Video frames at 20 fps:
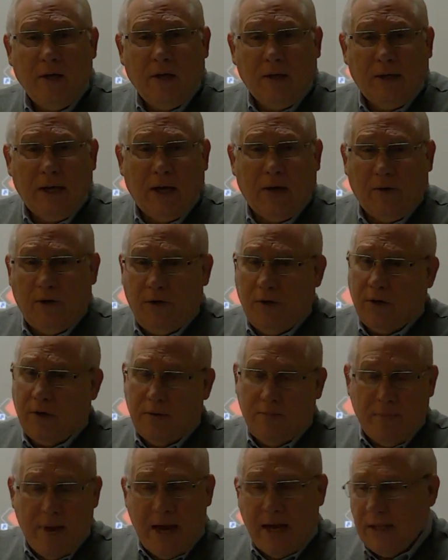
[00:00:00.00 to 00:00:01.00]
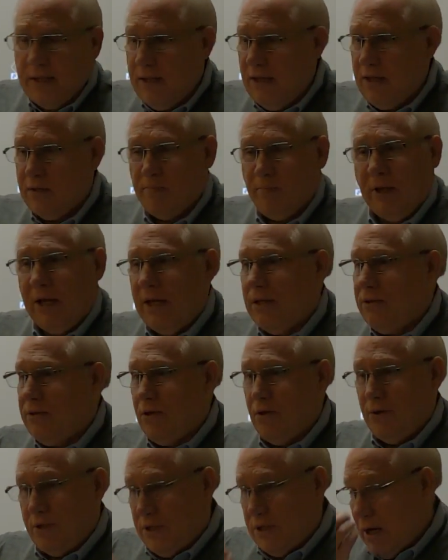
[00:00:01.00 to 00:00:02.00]
Now, you can make these blends
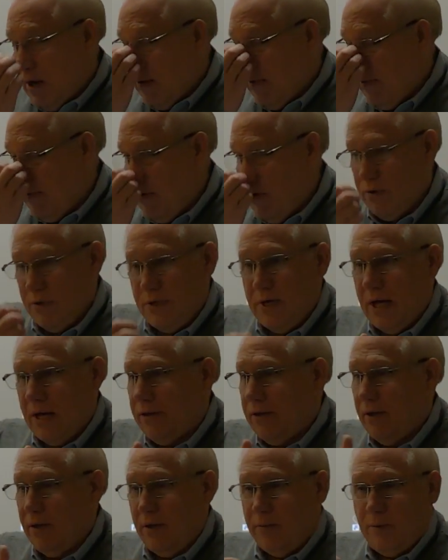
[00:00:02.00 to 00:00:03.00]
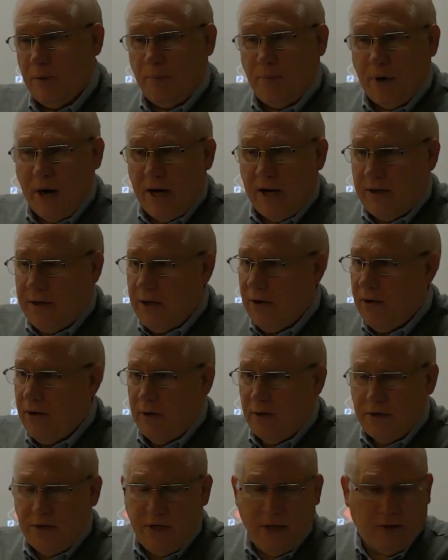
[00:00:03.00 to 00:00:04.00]
yourself. There's nothing proprietary or
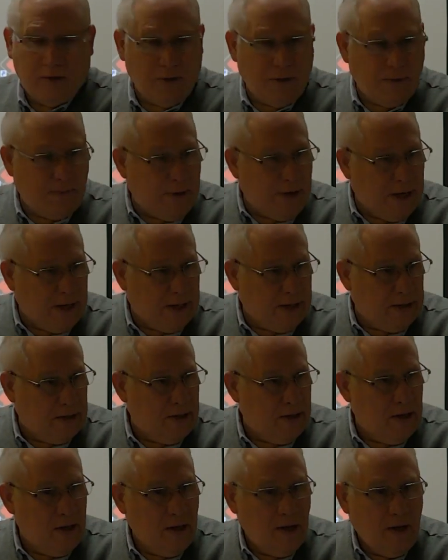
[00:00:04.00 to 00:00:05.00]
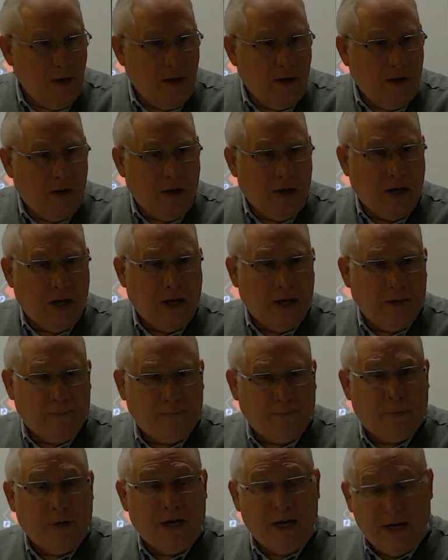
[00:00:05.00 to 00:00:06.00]
secret about it.
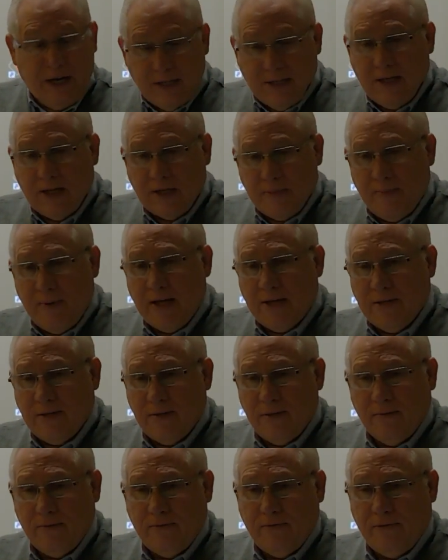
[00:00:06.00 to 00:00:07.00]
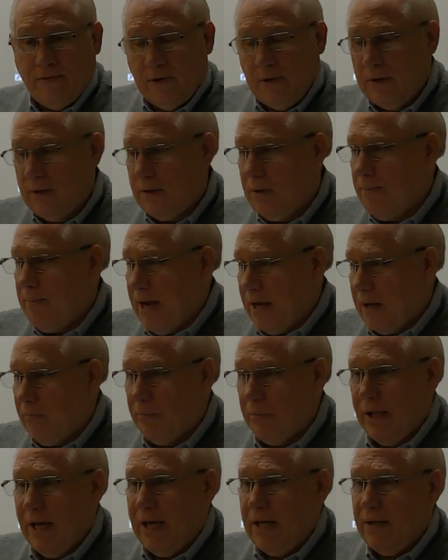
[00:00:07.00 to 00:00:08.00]
But it is expensive to make a
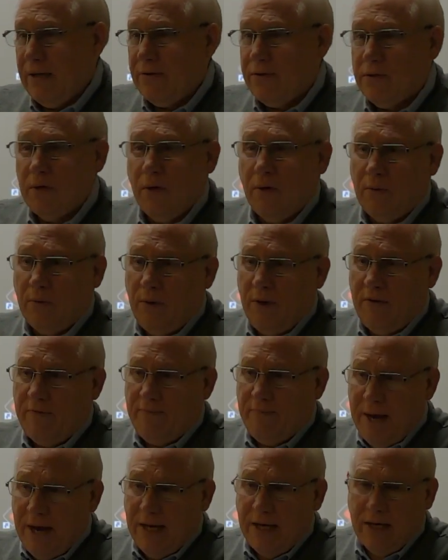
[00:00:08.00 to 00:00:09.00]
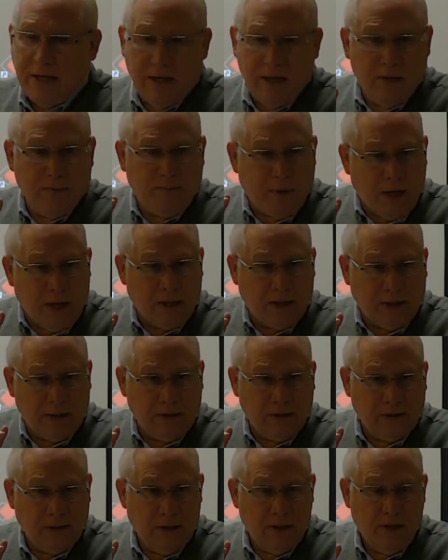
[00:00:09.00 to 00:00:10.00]
blend, and so we've made it in a
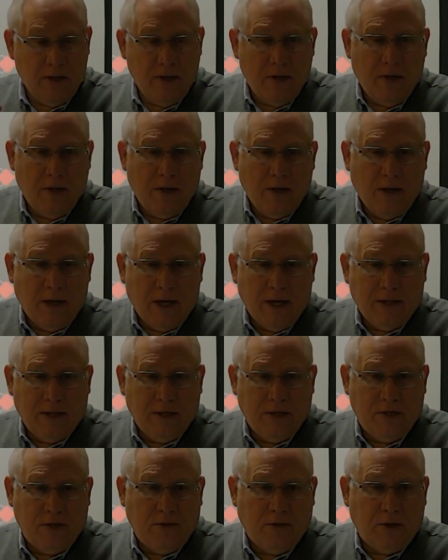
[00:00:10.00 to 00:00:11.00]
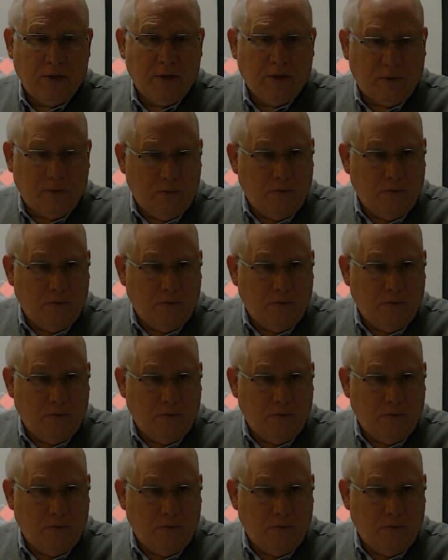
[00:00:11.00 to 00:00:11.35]
bottle that you can